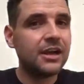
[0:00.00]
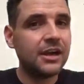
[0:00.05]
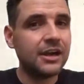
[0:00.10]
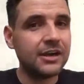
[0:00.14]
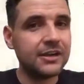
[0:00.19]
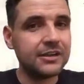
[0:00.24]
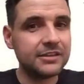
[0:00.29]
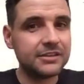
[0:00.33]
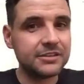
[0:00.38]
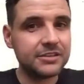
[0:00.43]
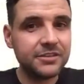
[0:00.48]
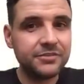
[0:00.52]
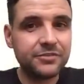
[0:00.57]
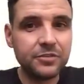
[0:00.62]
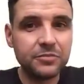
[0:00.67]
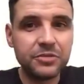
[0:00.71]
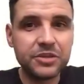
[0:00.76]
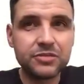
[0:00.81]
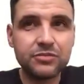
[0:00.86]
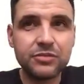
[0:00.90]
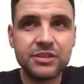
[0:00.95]
The
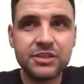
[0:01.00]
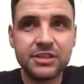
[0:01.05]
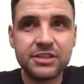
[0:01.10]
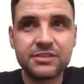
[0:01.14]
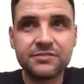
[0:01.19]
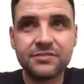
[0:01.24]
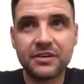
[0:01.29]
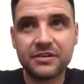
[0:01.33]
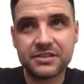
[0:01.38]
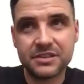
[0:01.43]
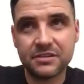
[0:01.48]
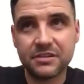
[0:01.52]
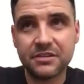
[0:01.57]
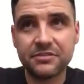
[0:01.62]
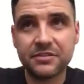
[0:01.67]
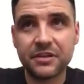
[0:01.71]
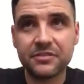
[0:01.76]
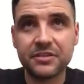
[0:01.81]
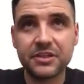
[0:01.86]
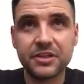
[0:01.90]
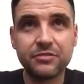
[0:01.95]
difference between 65 and
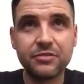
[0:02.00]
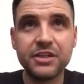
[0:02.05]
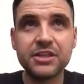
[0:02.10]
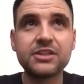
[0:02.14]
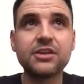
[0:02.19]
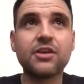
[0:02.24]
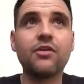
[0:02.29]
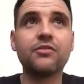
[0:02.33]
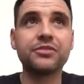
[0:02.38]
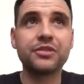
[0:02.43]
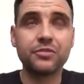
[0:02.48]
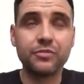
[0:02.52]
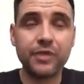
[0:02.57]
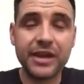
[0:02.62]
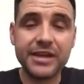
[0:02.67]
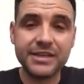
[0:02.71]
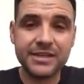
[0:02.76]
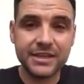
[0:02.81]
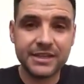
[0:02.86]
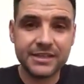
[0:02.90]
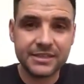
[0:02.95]
75 degrees on the
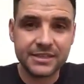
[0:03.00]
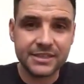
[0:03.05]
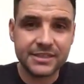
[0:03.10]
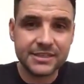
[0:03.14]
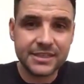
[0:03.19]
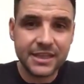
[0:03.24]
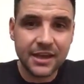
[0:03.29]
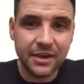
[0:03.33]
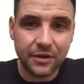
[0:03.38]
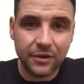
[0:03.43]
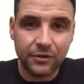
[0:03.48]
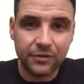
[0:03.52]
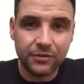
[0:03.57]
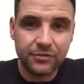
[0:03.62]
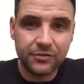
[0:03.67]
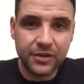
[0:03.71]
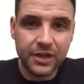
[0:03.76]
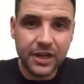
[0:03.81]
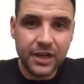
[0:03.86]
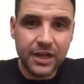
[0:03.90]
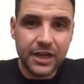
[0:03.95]
radiator
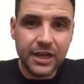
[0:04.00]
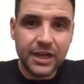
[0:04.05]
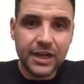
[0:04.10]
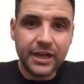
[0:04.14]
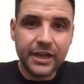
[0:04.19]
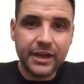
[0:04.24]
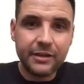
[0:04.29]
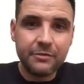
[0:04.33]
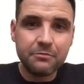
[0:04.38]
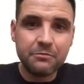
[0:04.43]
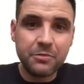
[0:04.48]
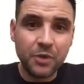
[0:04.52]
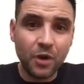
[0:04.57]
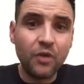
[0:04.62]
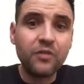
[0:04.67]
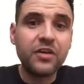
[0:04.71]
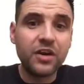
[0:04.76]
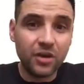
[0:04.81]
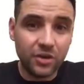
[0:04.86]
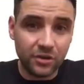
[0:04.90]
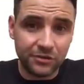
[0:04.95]
itself,
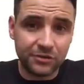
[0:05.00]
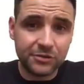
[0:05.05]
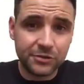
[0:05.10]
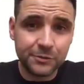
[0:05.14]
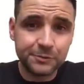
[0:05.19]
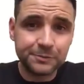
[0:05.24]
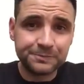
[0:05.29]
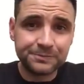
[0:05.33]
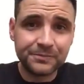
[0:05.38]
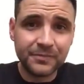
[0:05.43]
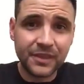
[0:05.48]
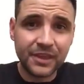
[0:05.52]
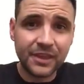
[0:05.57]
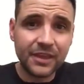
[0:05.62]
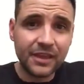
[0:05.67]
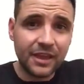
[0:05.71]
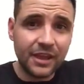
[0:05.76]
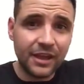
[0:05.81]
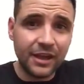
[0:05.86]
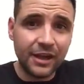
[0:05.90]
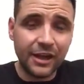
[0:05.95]
both are hot.
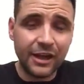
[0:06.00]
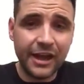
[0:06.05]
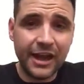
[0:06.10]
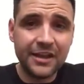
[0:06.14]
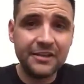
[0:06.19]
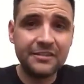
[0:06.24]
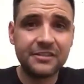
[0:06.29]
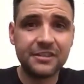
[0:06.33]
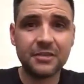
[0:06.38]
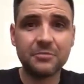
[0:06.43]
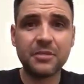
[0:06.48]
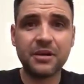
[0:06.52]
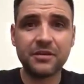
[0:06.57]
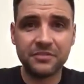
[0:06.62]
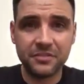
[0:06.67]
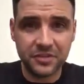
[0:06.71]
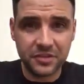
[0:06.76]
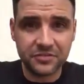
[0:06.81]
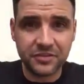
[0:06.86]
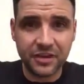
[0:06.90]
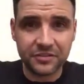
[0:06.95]
Anything above
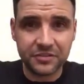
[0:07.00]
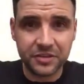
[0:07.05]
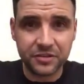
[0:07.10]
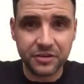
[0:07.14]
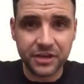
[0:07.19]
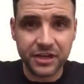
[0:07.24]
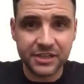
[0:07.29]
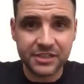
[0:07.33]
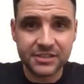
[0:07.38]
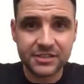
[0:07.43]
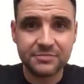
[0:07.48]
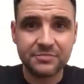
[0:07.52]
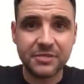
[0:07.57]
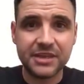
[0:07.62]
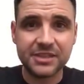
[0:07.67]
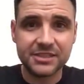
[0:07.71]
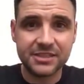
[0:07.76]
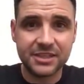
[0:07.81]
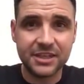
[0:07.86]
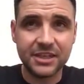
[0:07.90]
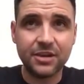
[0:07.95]
55 degrees,
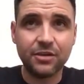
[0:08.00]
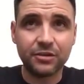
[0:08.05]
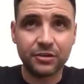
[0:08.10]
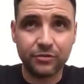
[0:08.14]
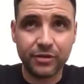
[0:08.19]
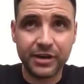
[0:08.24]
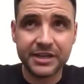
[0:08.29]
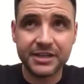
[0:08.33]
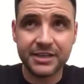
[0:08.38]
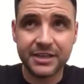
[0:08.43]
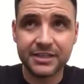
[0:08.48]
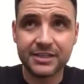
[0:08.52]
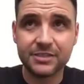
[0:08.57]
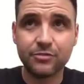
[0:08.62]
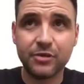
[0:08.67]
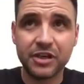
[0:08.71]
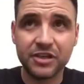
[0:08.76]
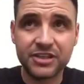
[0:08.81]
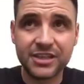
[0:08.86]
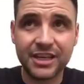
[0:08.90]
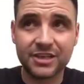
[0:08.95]
basically on the radiator,
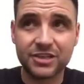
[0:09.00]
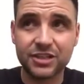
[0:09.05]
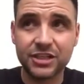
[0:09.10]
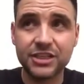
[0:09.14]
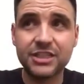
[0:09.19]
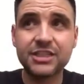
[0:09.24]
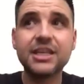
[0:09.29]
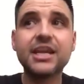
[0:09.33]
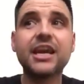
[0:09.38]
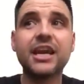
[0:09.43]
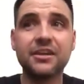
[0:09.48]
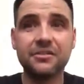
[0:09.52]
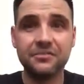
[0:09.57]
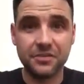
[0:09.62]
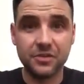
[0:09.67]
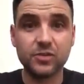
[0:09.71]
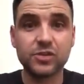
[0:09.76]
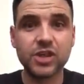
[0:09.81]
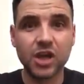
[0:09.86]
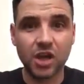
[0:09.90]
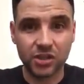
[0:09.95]
when you touch it, it
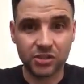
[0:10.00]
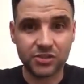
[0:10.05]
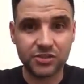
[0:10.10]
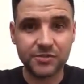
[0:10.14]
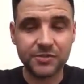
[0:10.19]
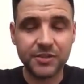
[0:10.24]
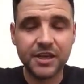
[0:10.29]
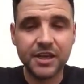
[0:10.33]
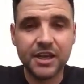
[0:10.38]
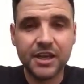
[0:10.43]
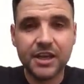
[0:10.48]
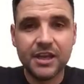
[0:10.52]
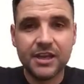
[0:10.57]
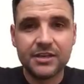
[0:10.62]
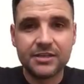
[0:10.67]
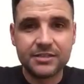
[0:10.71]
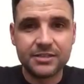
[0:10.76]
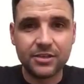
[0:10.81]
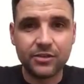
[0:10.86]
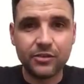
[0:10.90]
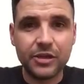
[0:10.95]
feels hot.
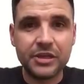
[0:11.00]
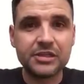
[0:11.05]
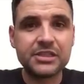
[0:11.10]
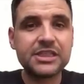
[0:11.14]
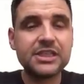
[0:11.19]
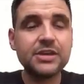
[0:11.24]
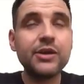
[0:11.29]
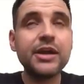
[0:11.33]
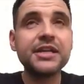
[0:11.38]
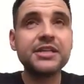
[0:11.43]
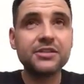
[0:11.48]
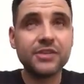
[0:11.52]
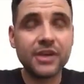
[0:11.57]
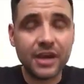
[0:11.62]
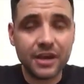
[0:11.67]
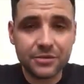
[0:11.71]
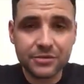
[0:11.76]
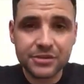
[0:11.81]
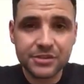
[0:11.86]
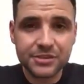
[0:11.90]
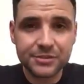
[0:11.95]
So you still heat your
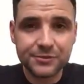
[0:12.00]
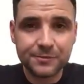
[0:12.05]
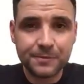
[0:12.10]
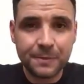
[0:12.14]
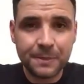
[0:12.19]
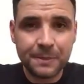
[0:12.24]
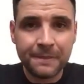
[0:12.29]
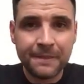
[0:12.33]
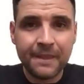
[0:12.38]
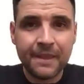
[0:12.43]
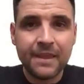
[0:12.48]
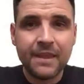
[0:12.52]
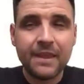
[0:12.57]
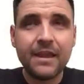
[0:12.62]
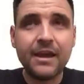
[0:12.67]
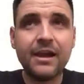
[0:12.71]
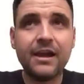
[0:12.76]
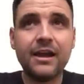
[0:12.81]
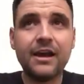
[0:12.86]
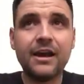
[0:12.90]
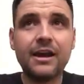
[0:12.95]
house,
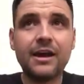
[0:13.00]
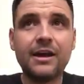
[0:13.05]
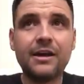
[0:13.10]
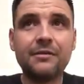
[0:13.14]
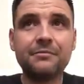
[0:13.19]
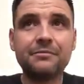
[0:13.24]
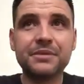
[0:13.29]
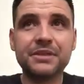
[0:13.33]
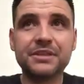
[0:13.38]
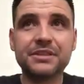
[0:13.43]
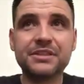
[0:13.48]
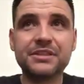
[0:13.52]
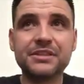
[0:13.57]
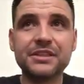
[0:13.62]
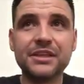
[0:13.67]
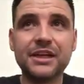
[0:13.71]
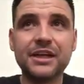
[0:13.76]
but